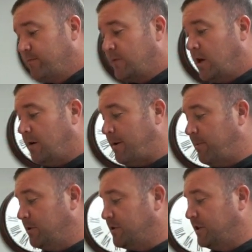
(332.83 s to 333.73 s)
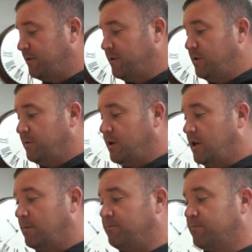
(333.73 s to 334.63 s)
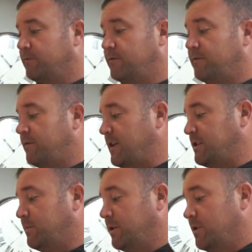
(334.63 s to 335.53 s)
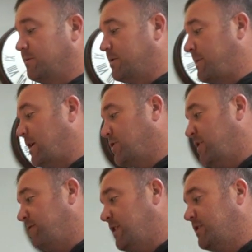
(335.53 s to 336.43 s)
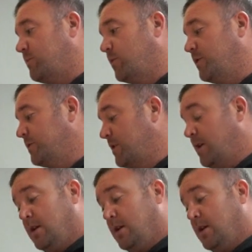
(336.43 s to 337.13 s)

I posted in a few Facebook groups about trying to find some wheels.